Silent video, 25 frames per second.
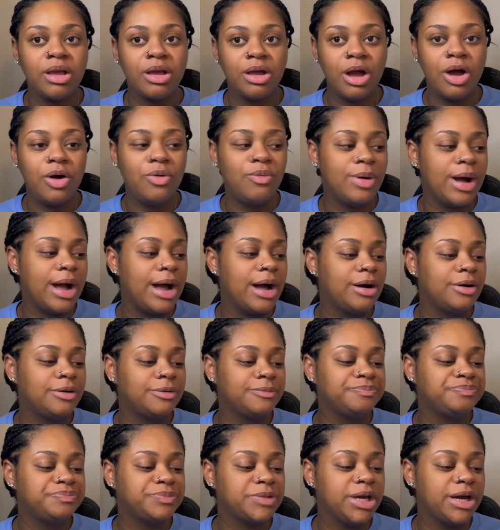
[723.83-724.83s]
oh
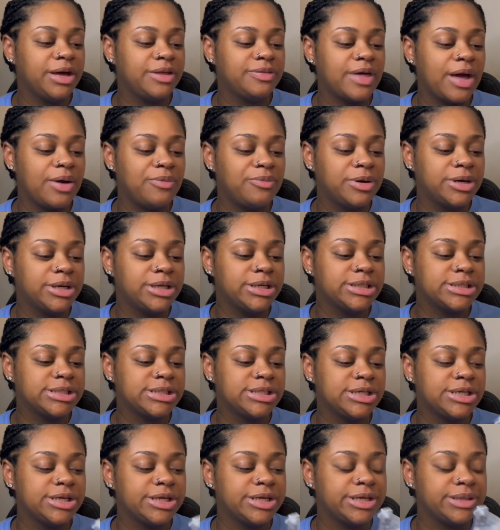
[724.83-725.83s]
wow, yeah, that one
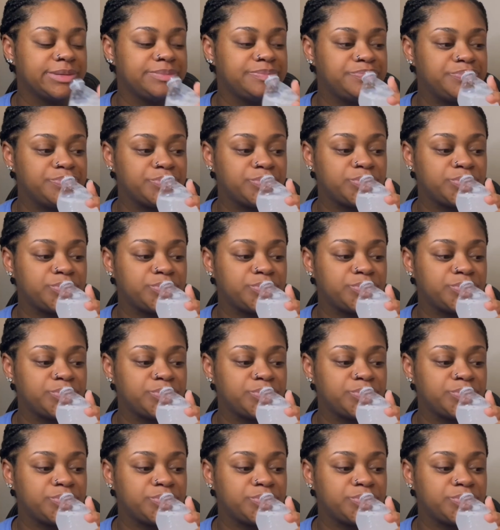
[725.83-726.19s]
is good.